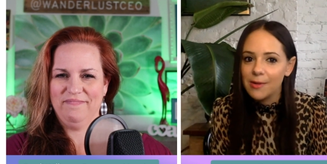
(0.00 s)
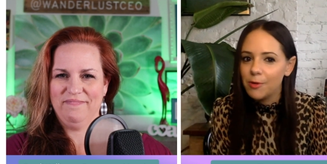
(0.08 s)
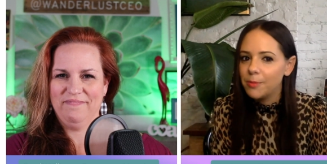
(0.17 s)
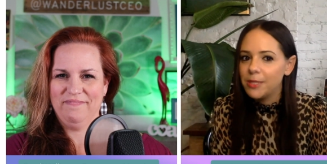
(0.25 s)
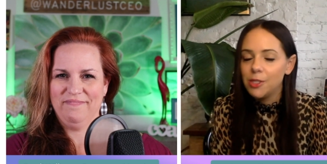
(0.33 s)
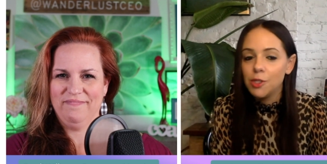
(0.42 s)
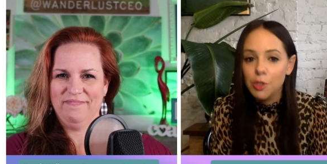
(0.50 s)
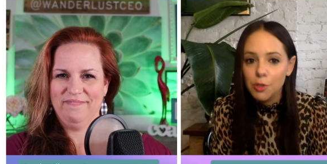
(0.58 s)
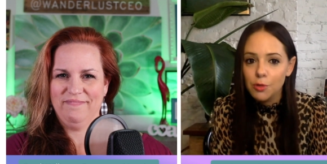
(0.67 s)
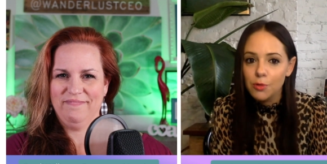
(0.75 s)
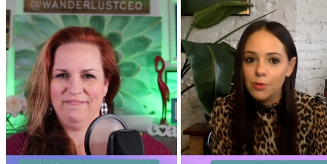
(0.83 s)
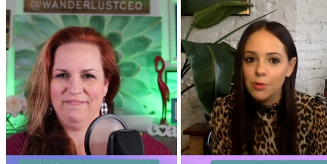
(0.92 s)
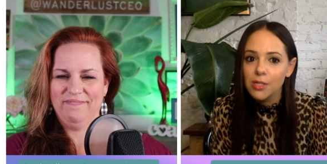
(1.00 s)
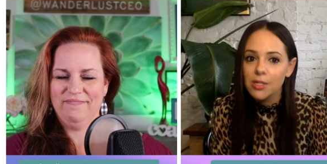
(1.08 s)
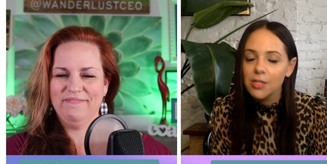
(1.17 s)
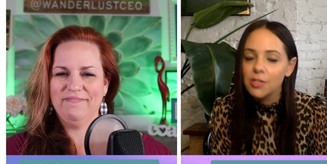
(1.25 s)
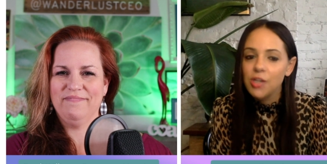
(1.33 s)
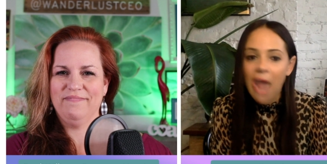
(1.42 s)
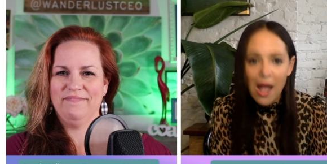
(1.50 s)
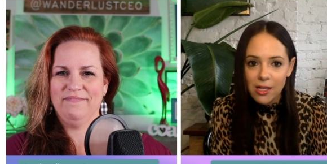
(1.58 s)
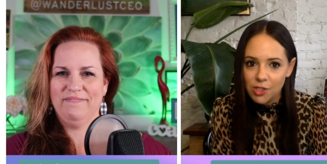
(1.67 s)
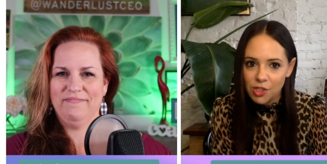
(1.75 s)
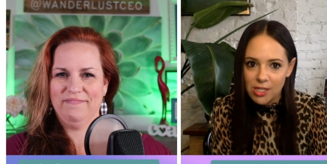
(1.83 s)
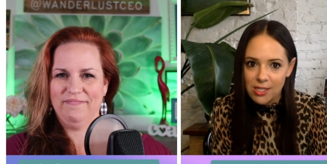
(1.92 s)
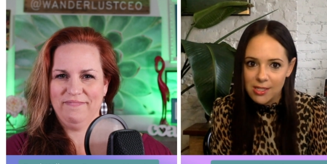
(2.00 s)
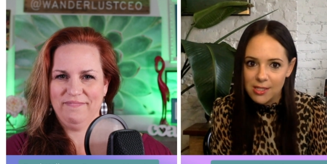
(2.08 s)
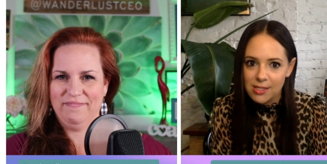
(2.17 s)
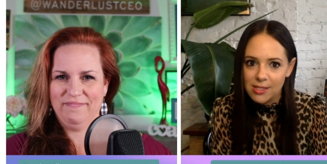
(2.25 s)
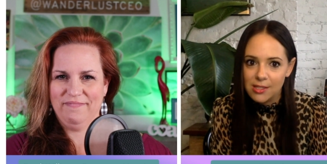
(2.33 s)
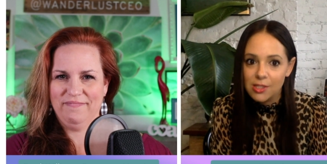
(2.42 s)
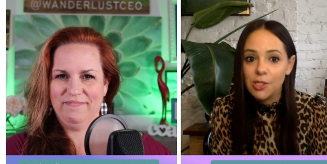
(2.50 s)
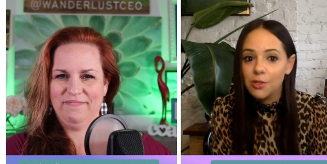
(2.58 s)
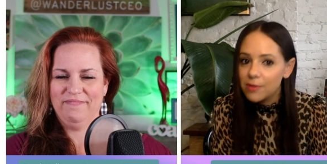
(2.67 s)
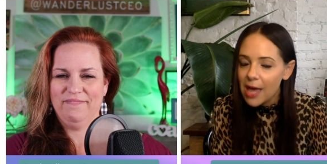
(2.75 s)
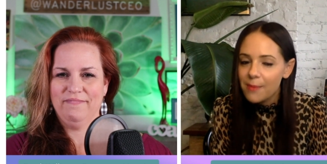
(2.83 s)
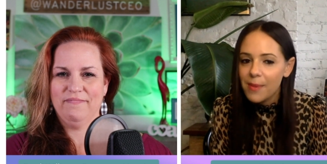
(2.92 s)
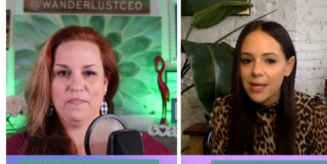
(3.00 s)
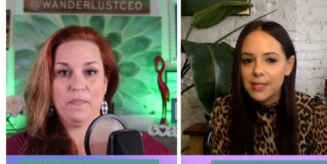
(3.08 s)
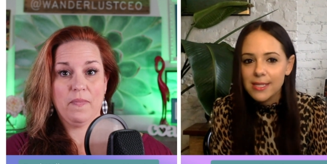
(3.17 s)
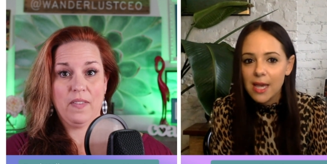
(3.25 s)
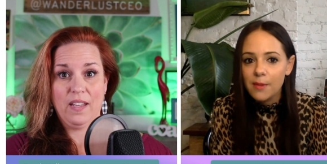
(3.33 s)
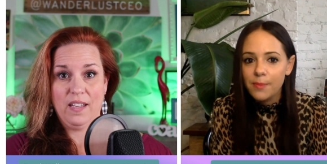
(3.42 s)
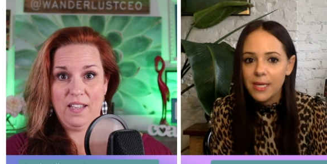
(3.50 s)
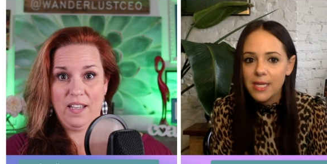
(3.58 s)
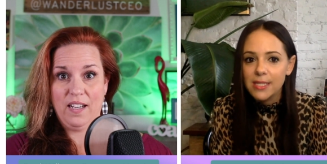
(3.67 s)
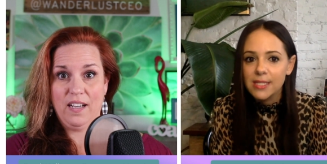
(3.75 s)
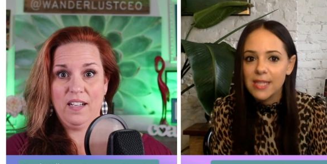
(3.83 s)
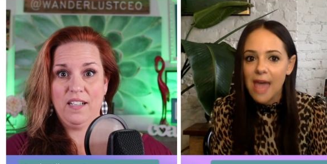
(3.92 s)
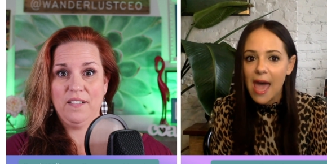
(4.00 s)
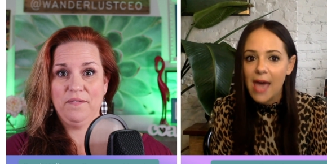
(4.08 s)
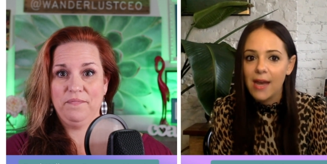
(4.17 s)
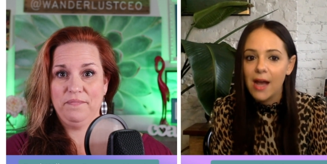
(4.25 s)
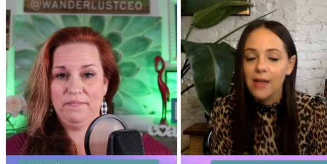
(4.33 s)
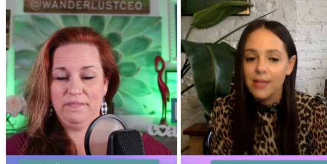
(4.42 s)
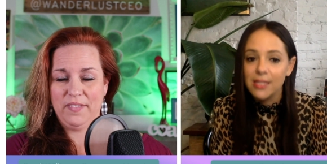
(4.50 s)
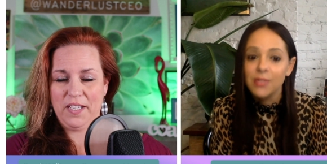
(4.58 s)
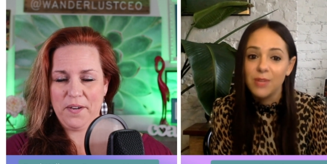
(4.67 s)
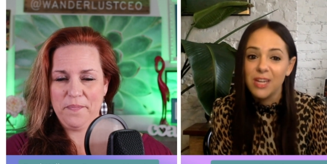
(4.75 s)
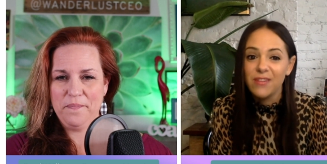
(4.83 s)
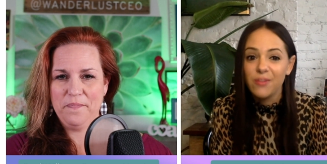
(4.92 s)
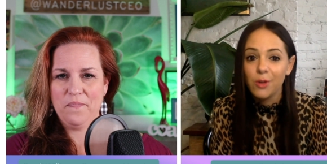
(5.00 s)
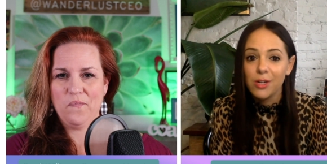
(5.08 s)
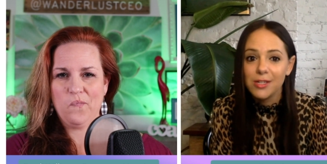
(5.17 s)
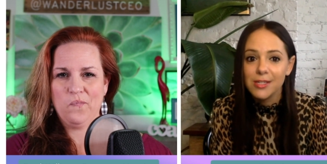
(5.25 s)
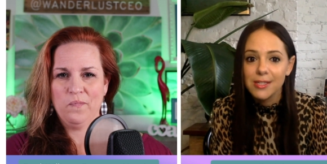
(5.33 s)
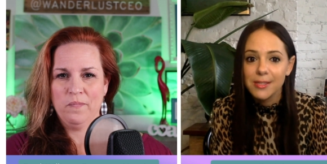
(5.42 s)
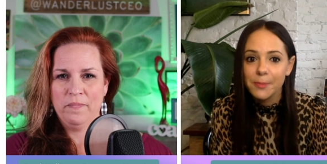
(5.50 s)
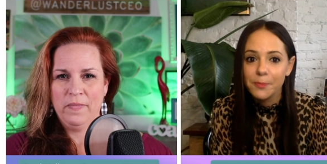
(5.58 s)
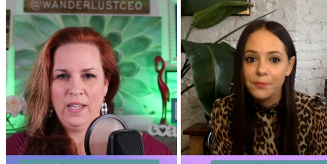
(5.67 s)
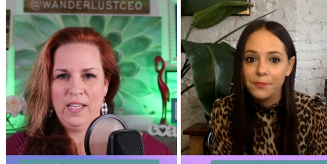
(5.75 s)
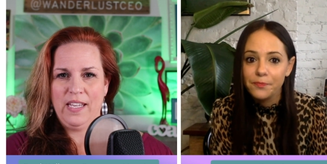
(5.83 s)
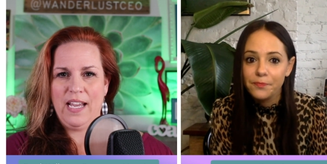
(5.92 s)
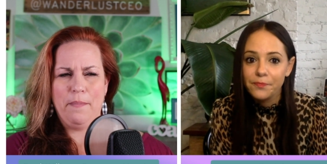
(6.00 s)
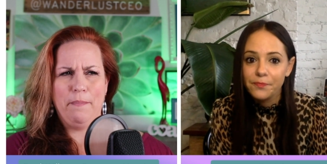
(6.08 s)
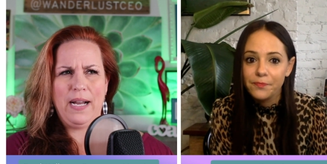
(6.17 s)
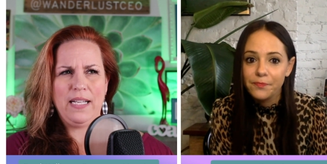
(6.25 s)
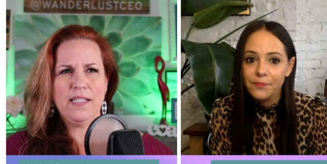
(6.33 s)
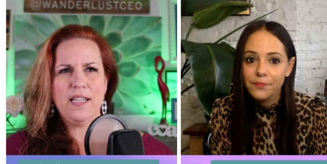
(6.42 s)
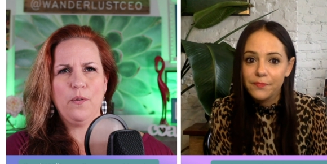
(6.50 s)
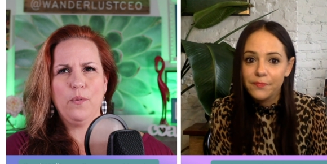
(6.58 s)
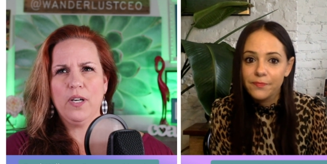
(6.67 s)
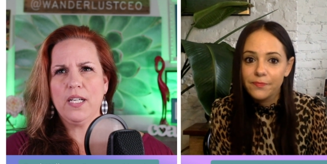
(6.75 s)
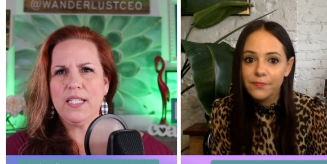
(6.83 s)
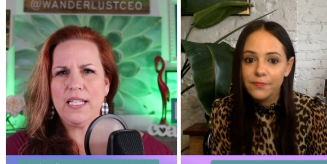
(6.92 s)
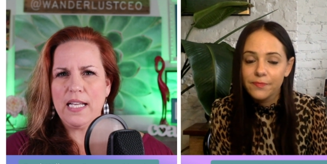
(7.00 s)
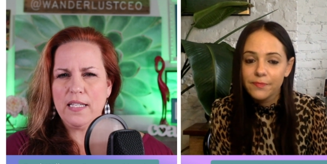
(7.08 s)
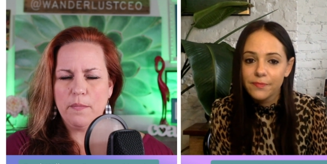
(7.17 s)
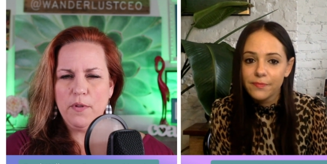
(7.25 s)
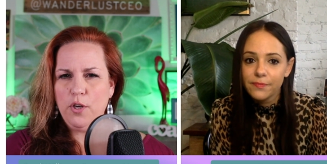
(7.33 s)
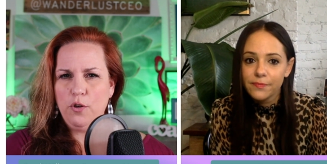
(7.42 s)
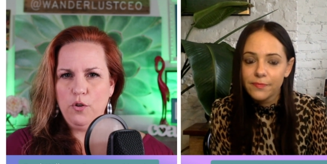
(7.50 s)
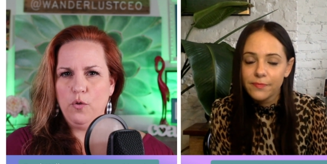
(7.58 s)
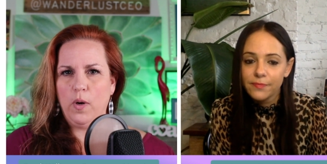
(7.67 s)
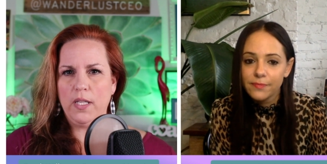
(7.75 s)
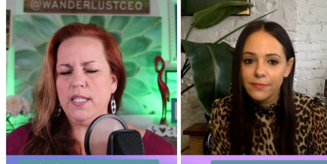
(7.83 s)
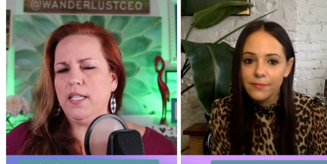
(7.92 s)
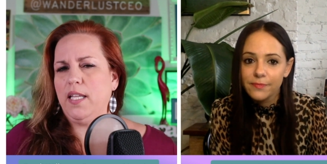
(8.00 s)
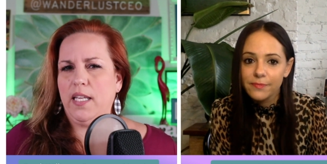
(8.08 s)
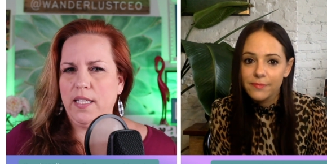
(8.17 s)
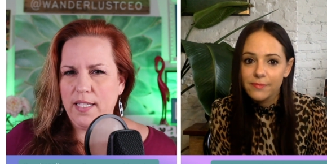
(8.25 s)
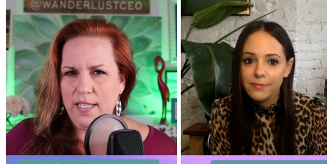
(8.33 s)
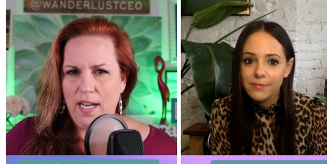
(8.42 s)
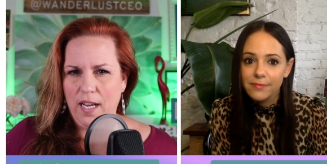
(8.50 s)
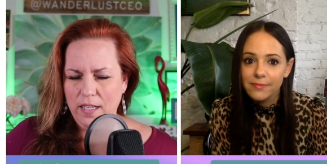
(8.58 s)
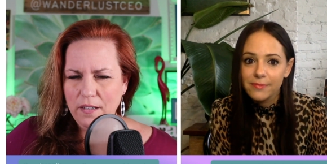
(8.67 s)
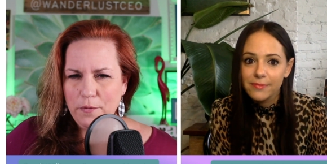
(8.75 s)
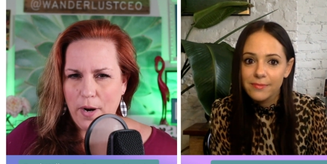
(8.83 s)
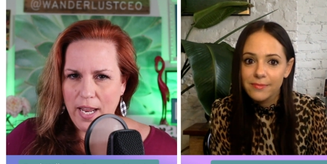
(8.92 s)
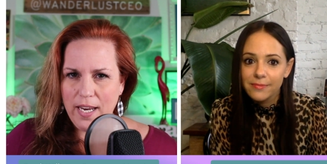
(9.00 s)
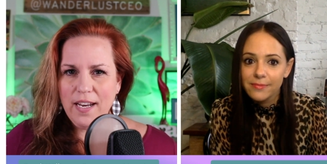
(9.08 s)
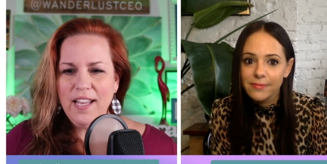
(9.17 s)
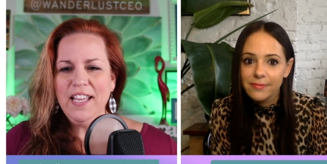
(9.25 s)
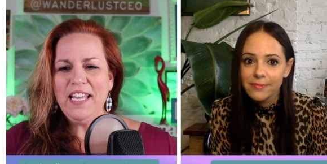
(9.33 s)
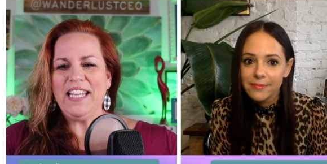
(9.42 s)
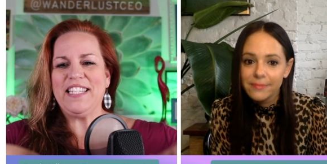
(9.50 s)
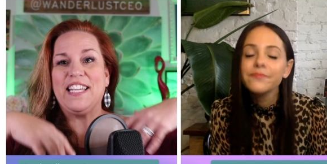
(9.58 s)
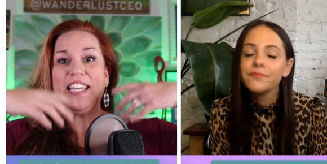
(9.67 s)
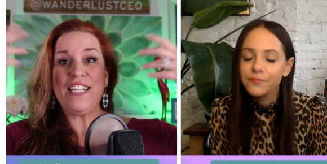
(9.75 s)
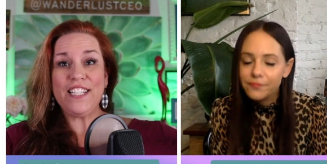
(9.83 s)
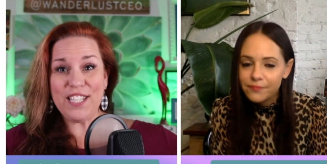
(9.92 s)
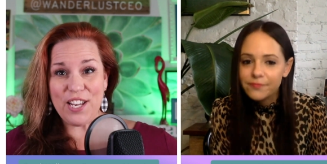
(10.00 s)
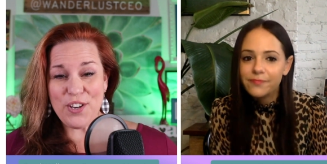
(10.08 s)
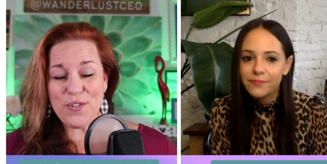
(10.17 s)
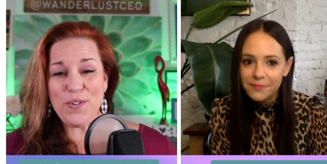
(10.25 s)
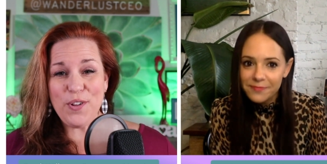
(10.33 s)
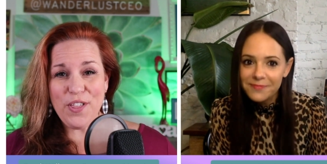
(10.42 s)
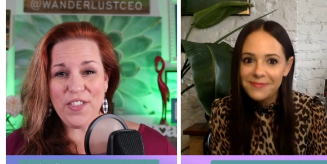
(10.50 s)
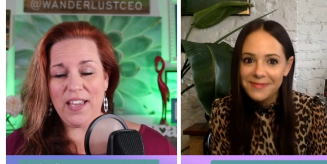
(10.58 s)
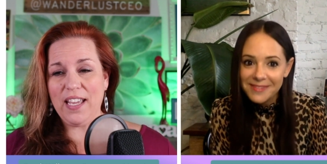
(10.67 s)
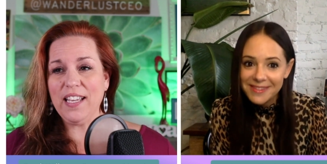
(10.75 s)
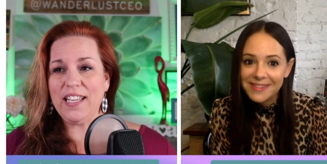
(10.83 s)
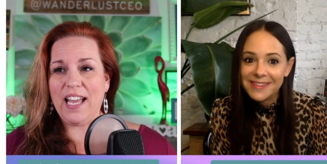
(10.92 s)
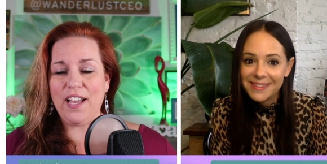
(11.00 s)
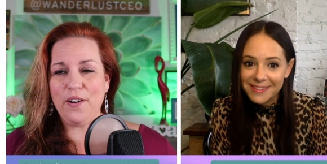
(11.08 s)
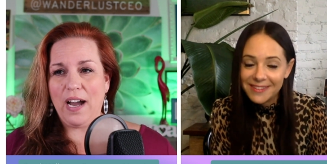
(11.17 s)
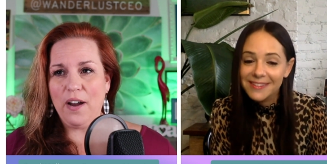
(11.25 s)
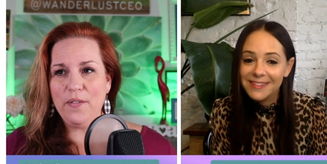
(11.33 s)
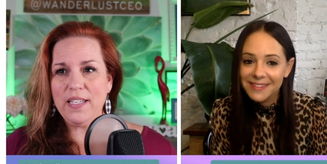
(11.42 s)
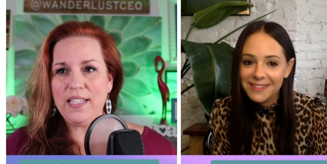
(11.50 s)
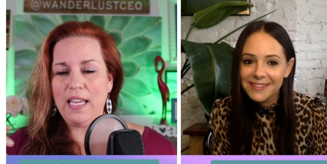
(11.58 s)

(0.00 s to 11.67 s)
Speaker 1: there will be new challenges to that mindset piece that I'll need to reinforce.
Speaker 2: Yeah, mindset work is not something you do mm-hmm. once mm-hmm. done, right? It's a continual thing. And I, I always say,